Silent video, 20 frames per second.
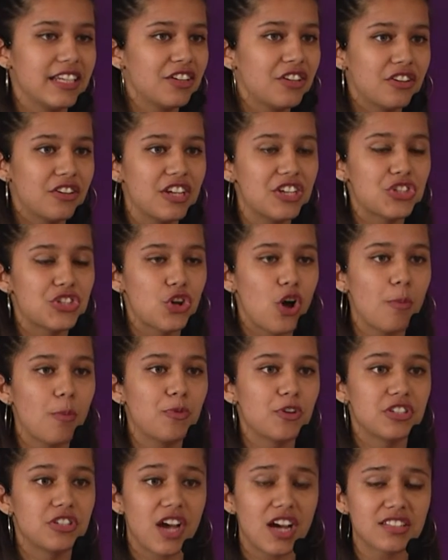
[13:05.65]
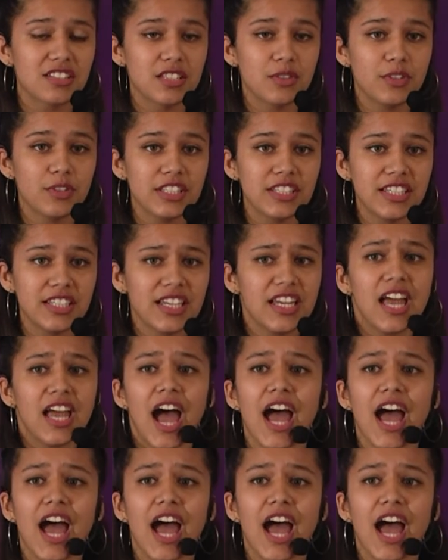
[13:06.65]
increase your productivity